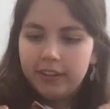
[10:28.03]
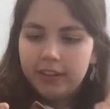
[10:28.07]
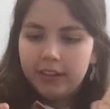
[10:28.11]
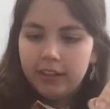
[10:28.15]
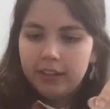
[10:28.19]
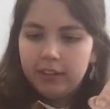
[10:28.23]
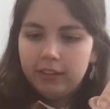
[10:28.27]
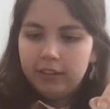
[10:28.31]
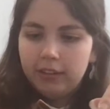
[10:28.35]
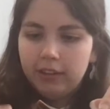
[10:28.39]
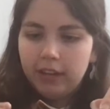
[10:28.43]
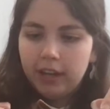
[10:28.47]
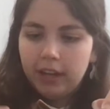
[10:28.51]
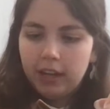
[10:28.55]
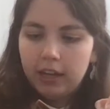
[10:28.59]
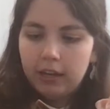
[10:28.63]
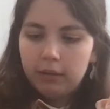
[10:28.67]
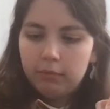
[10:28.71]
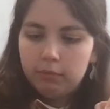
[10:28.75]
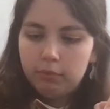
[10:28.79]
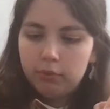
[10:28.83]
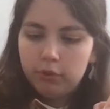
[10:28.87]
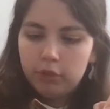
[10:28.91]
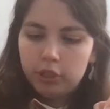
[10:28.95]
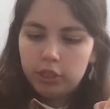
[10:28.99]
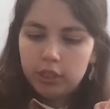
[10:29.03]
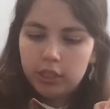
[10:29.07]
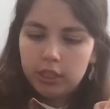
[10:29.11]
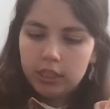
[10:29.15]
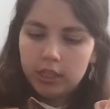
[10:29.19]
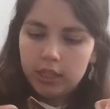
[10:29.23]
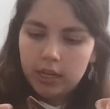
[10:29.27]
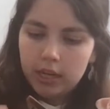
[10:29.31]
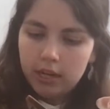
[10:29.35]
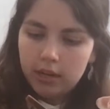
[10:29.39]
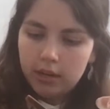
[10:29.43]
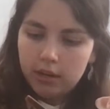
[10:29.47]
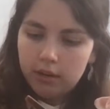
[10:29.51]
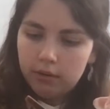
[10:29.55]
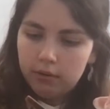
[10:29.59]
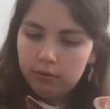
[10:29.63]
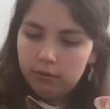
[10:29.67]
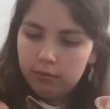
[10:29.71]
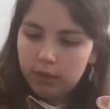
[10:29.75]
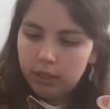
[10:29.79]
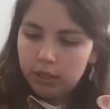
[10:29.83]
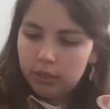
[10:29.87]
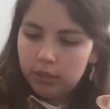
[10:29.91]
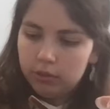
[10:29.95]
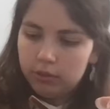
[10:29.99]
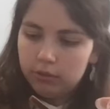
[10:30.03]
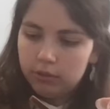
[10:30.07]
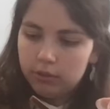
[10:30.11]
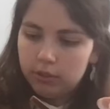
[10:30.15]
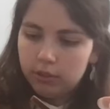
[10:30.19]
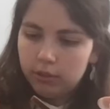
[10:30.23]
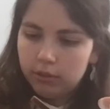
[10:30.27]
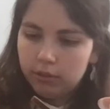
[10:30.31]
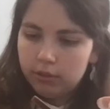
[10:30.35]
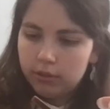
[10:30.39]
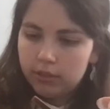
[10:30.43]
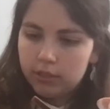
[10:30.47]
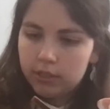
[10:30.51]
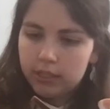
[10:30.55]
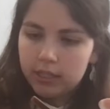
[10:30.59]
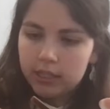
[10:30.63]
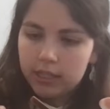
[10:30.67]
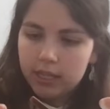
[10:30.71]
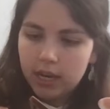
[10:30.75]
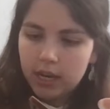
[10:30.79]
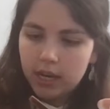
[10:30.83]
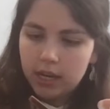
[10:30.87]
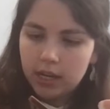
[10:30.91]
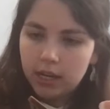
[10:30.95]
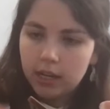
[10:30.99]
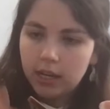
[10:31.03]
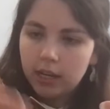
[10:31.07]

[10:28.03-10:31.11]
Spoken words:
You can kind of push it down, make sure it's all stuck.